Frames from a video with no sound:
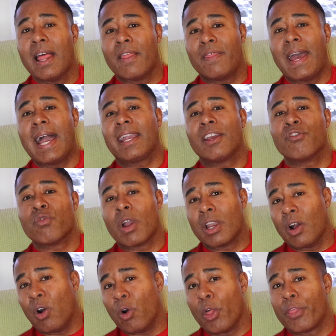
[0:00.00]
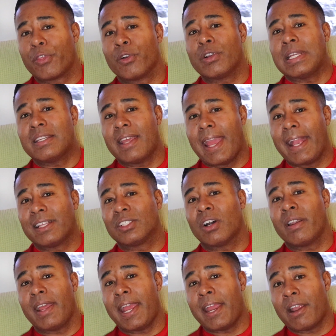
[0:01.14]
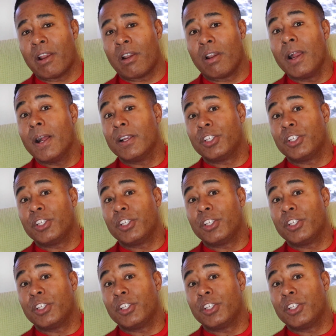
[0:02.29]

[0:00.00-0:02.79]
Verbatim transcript: that can run all 30 tanks on air